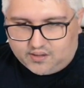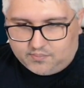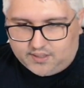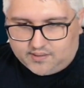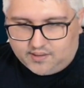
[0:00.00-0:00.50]

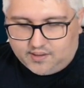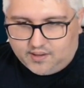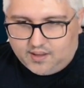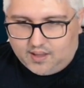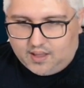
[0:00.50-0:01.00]
meter
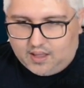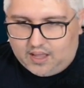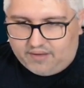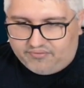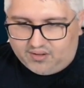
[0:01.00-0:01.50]

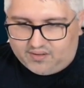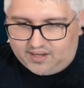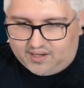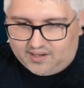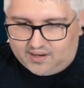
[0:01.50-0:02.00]
after
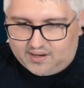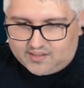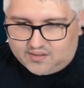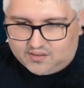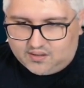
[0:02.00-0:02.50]
taking an
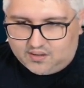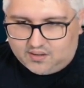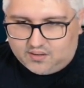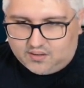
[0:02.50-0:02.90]
extra turn.